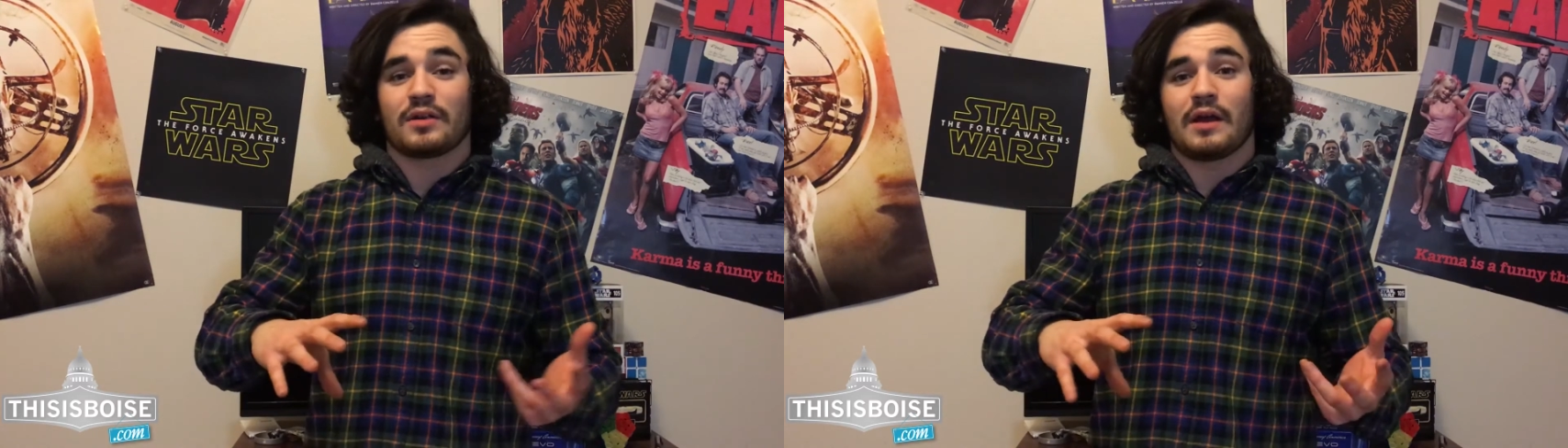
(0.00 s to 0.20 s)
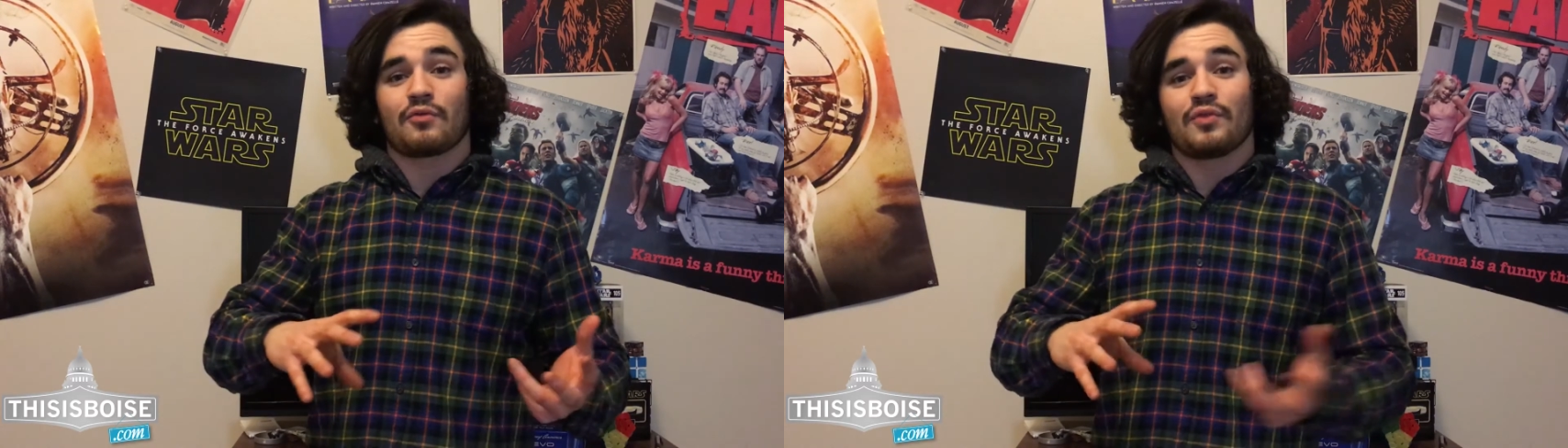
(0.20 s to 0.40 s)

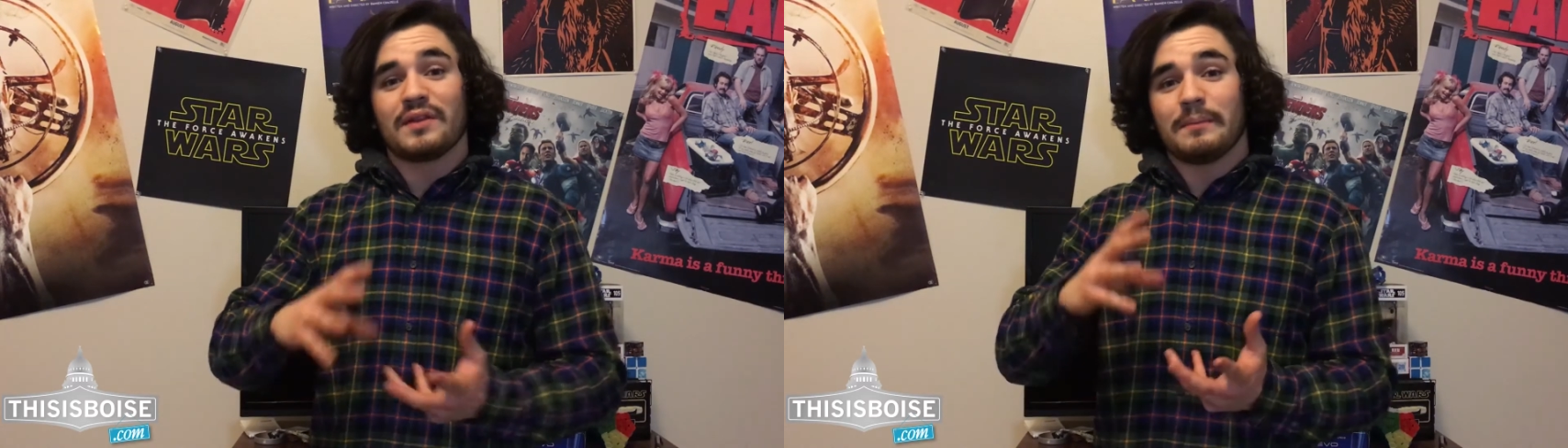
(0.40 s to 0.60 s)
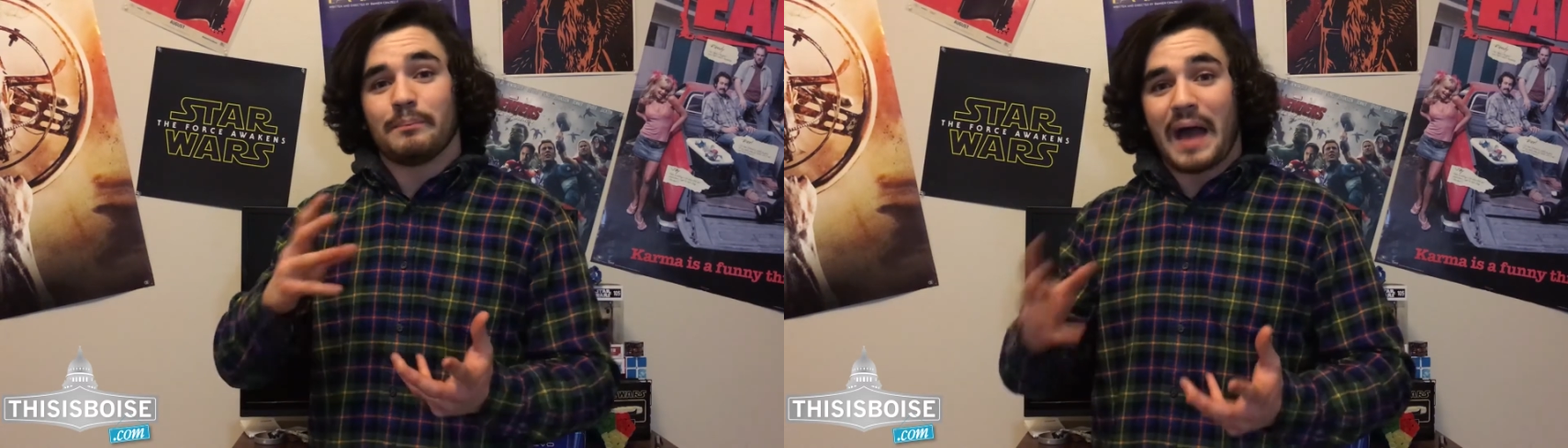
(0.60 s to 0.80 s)
It turned
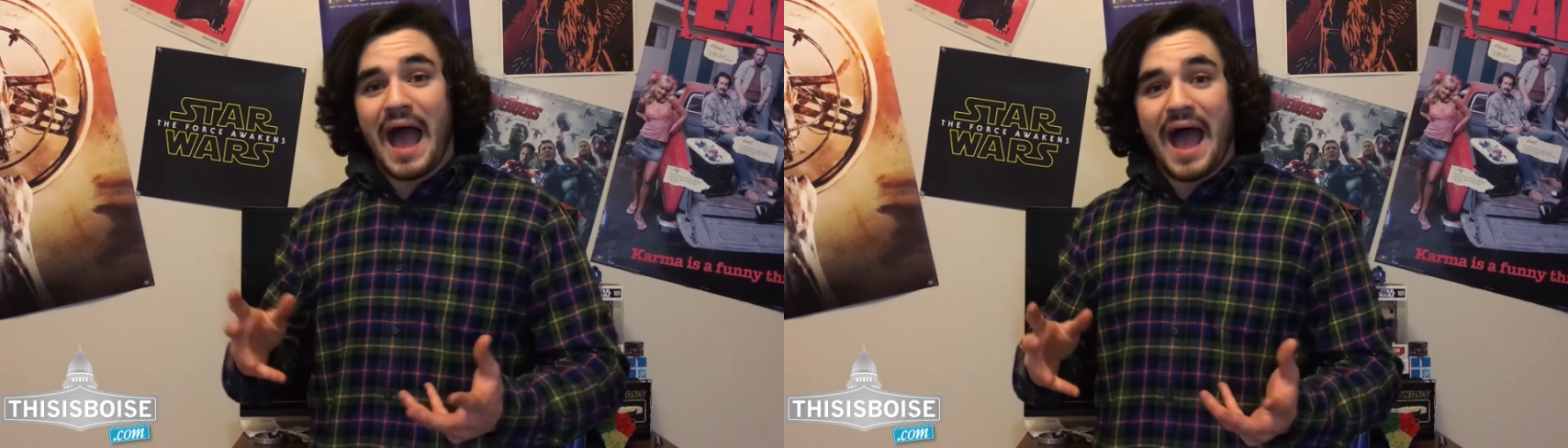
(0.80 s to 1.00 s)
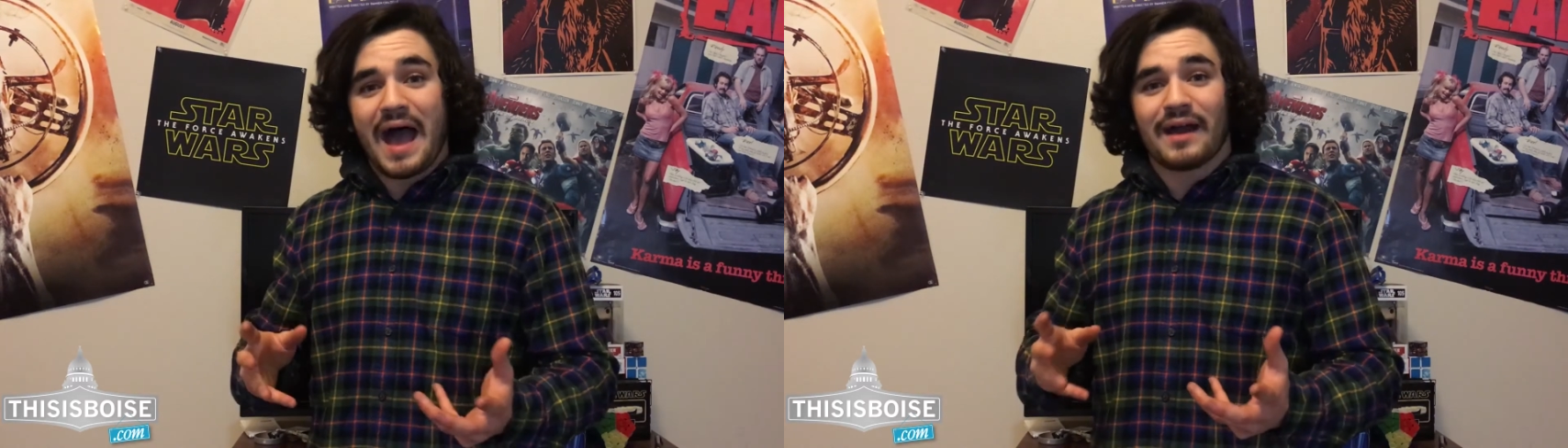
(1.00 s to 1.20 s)
out really
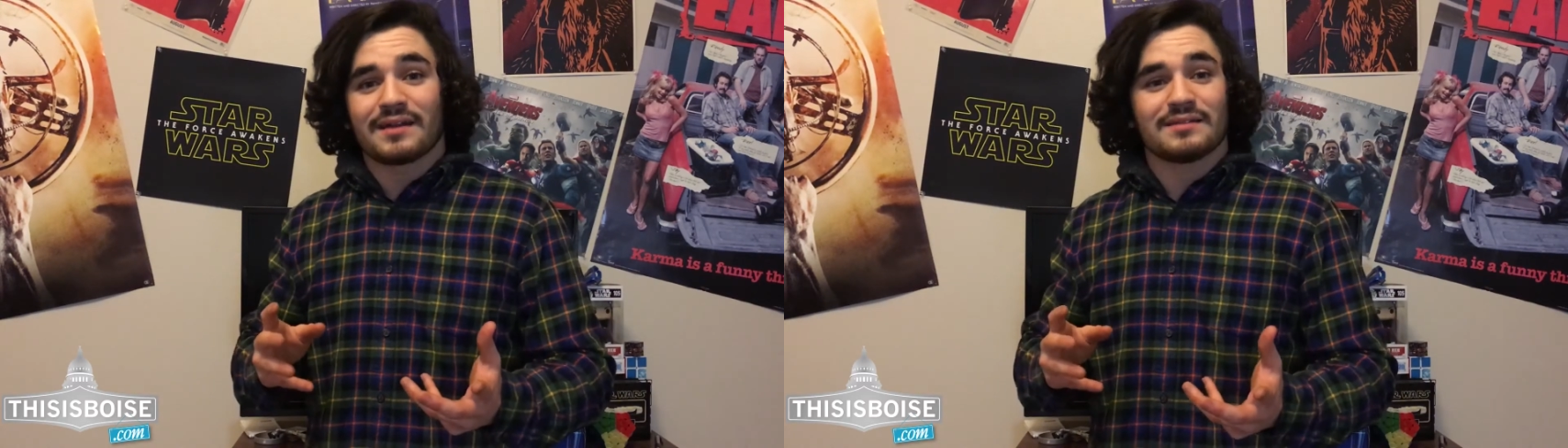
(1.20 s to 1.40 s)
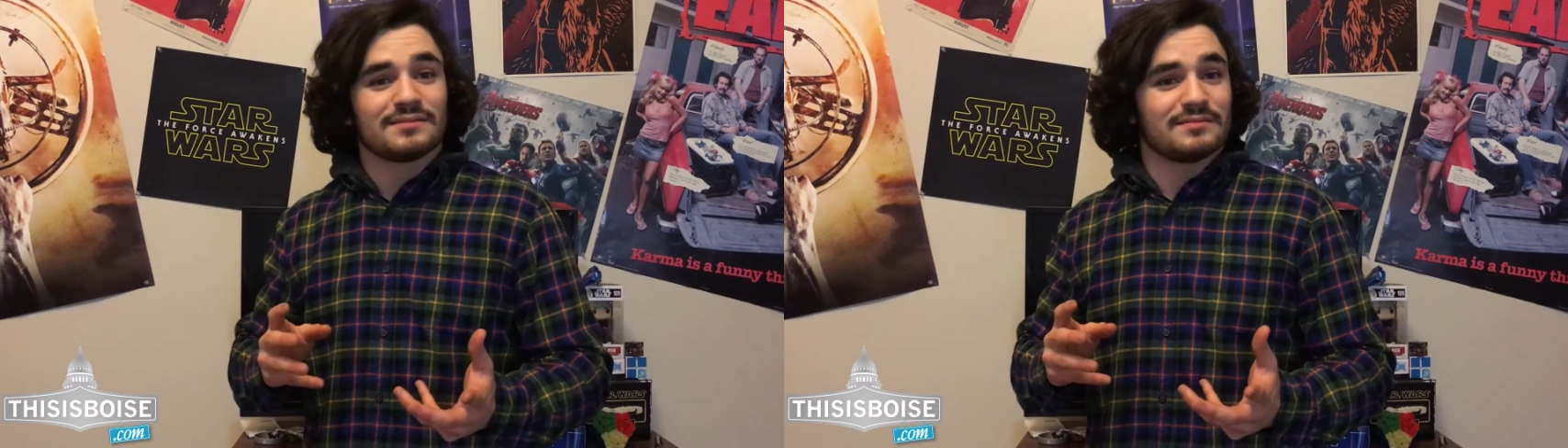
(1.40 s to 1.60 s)
bad,